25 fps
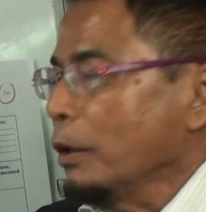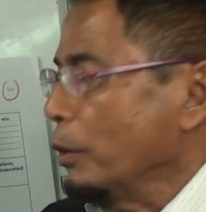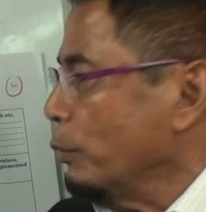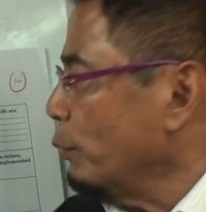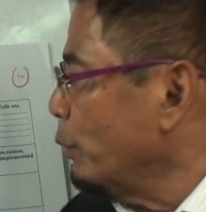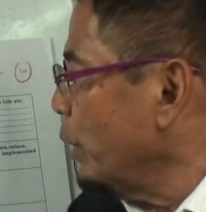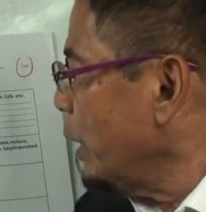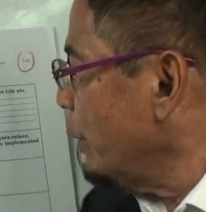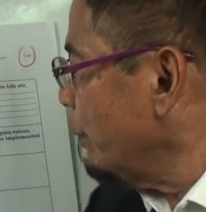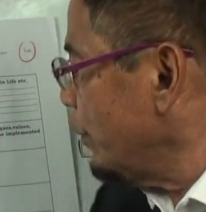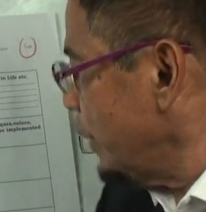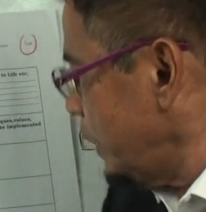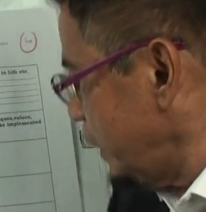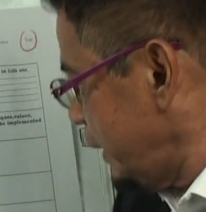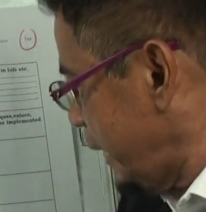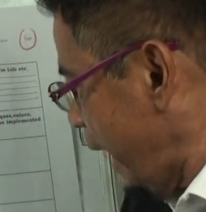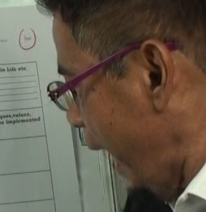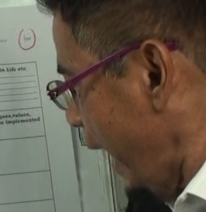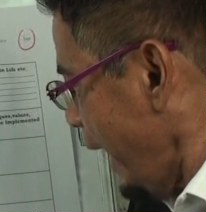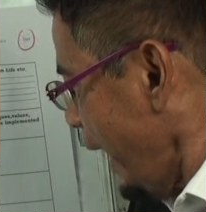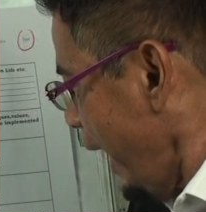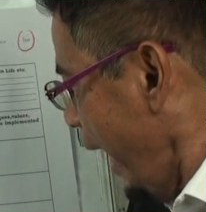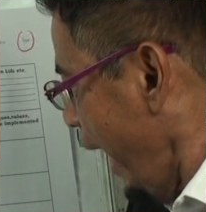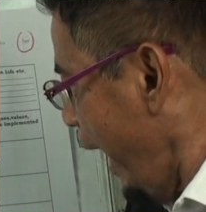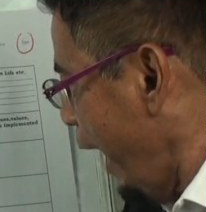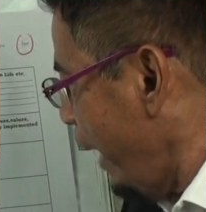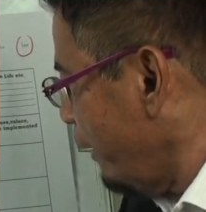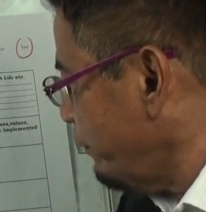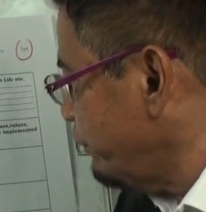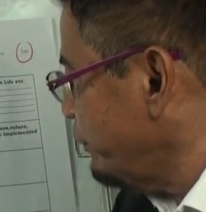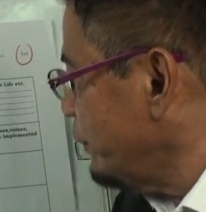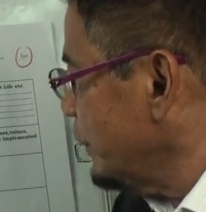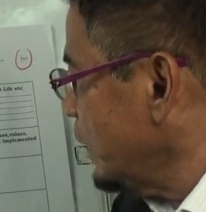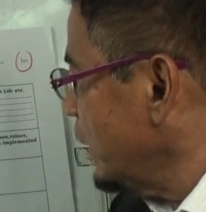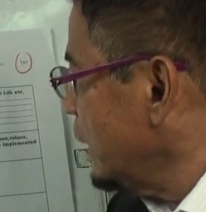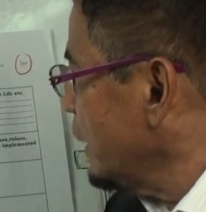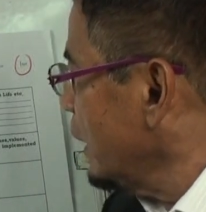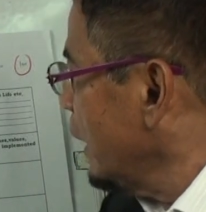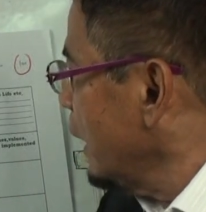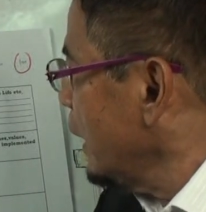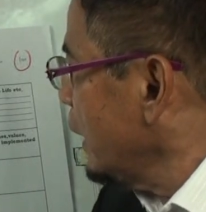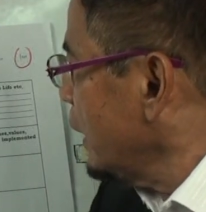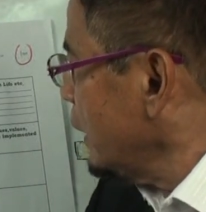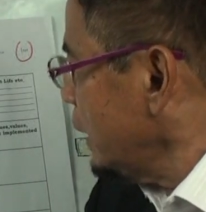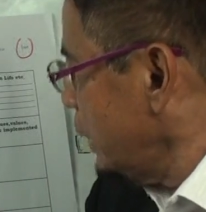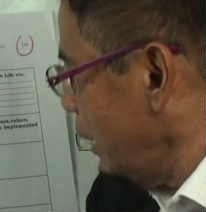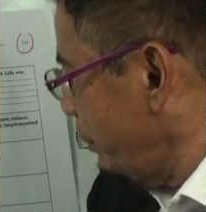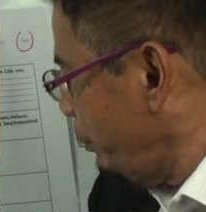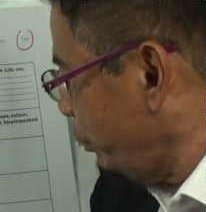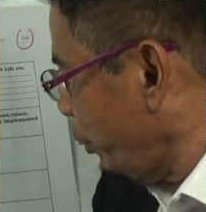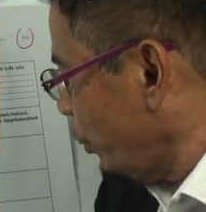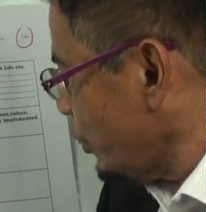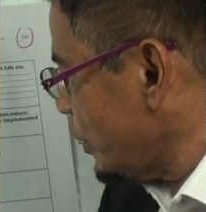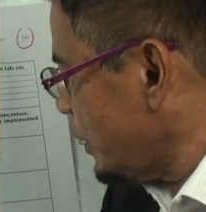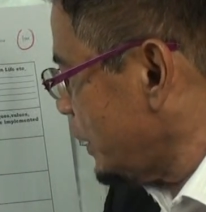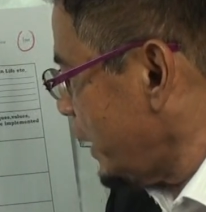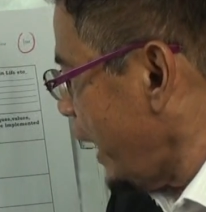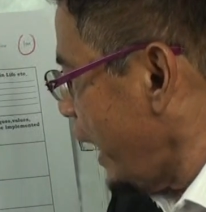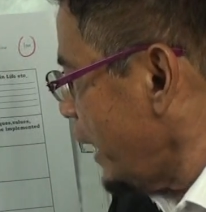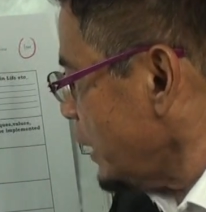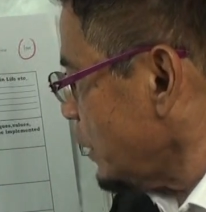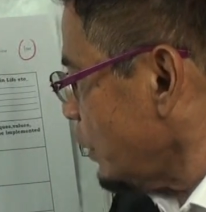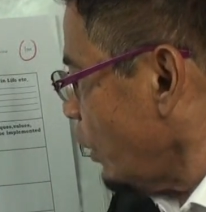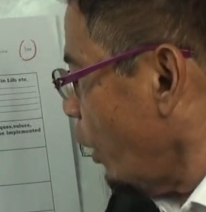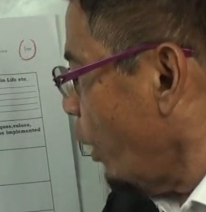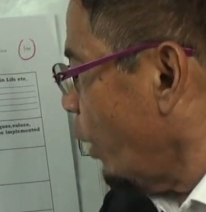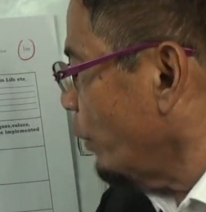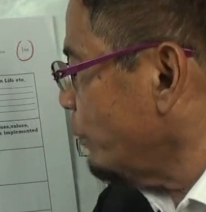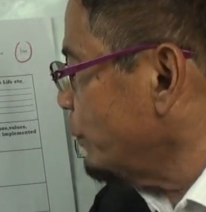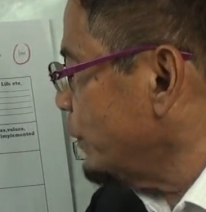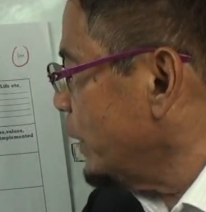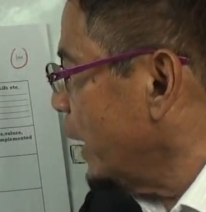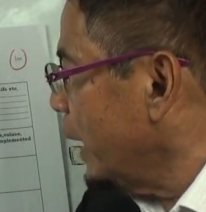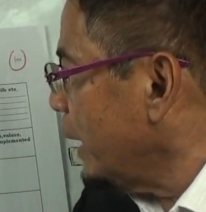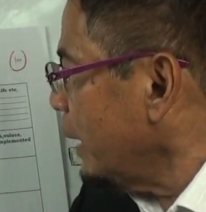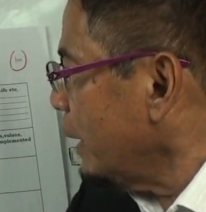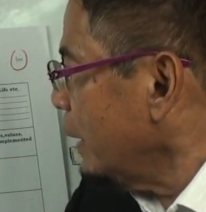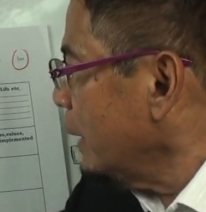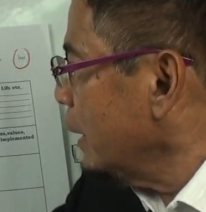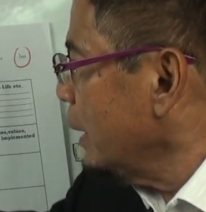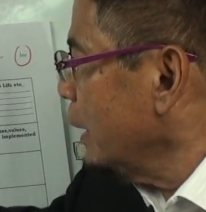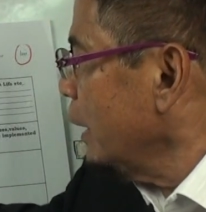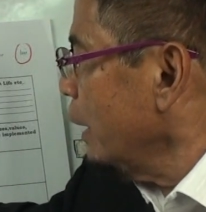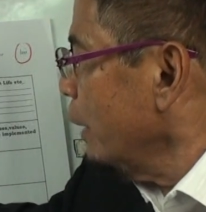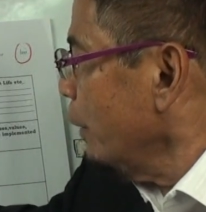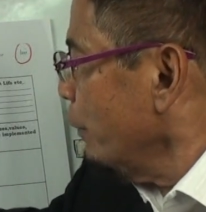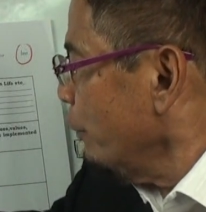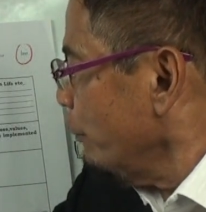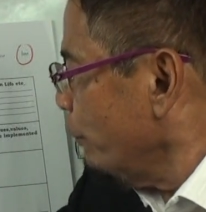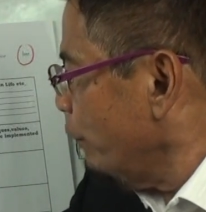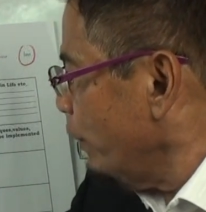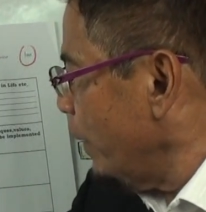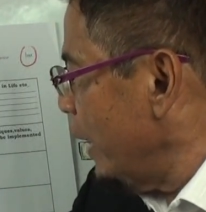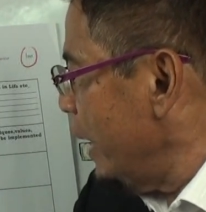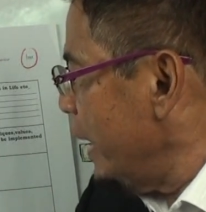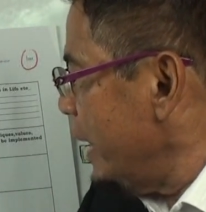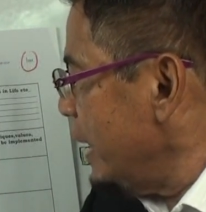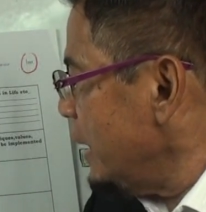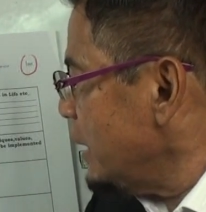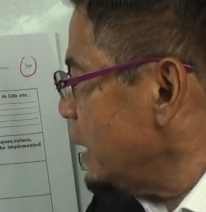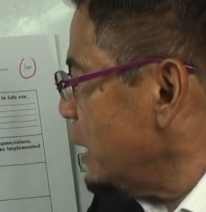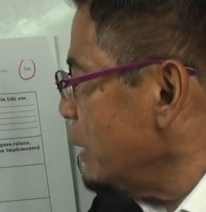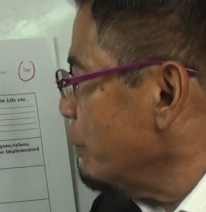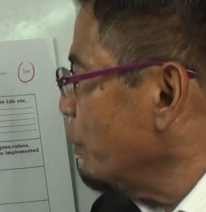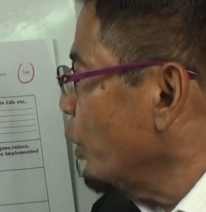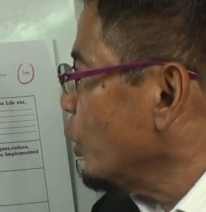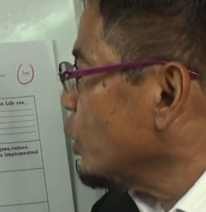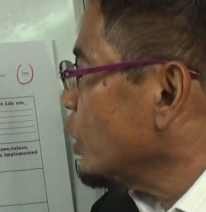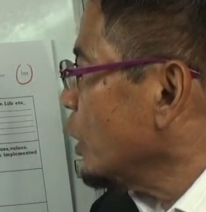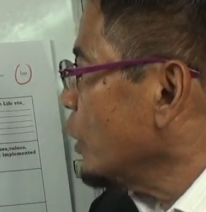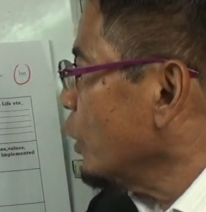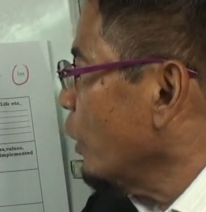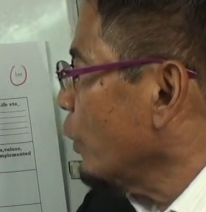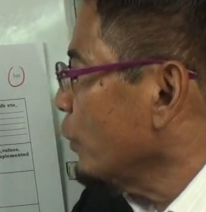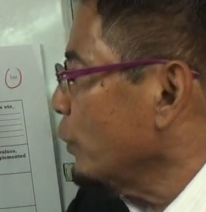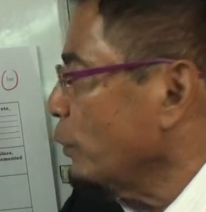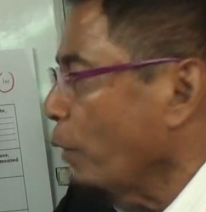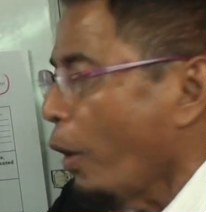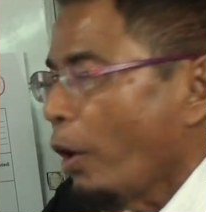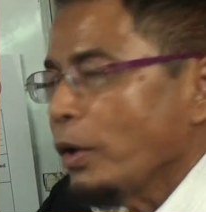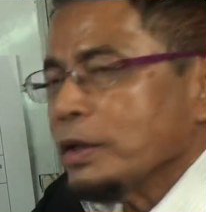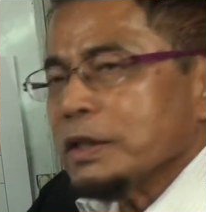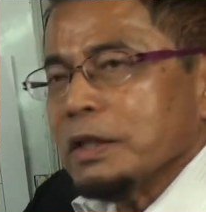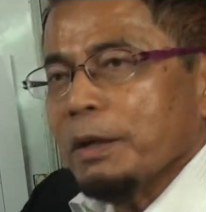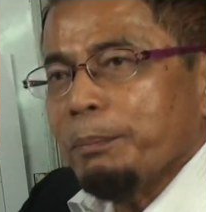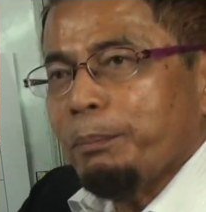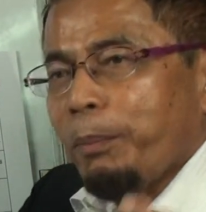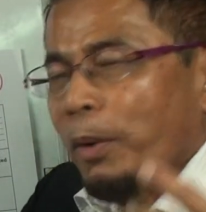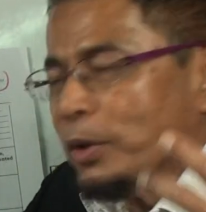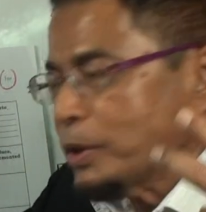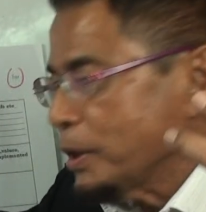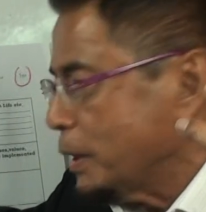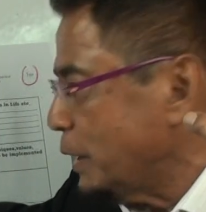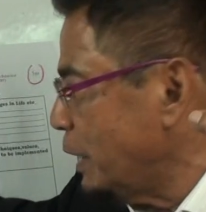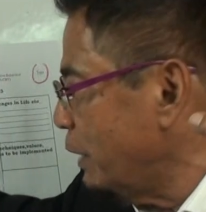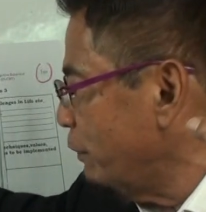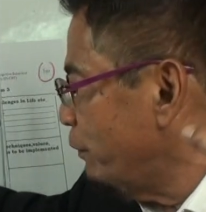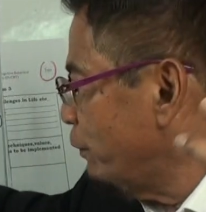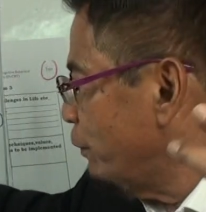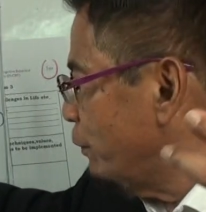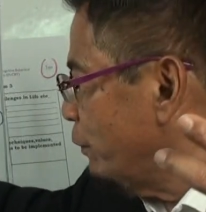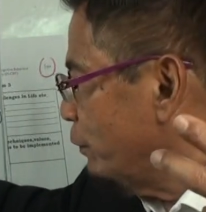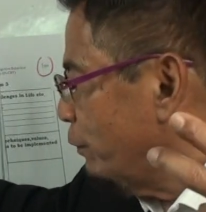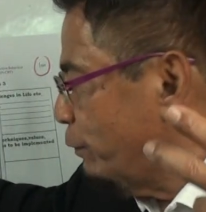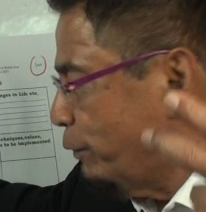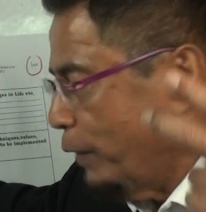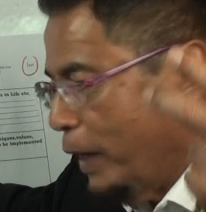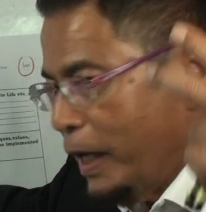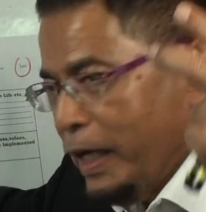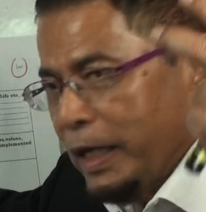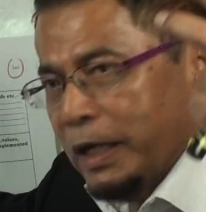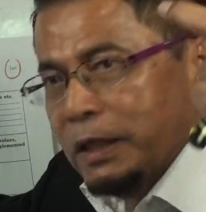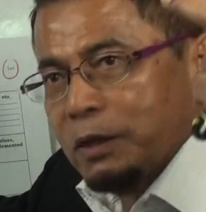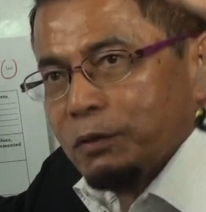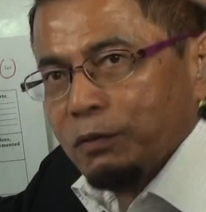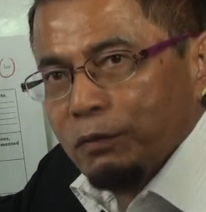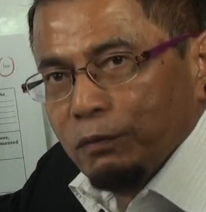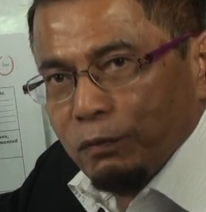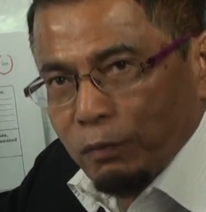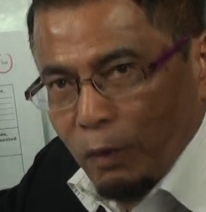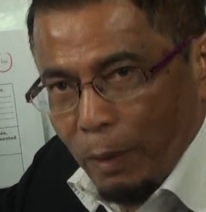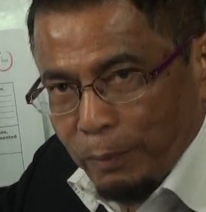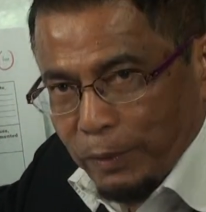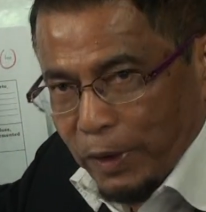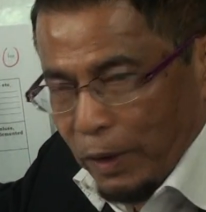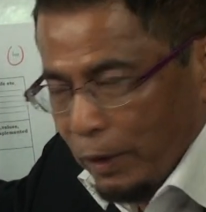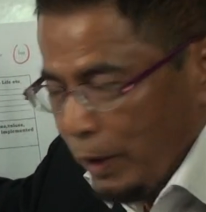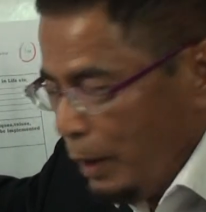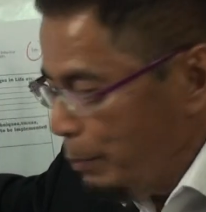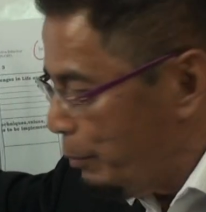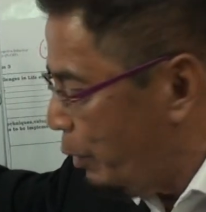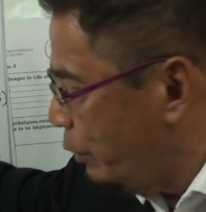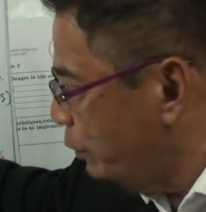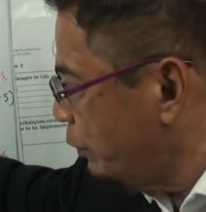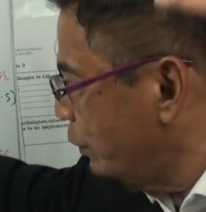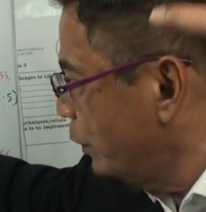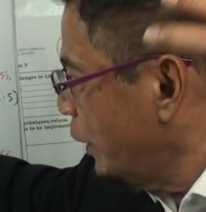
we would then have the process of the feelings, emotion or thoughts, the positive feelings from the realm of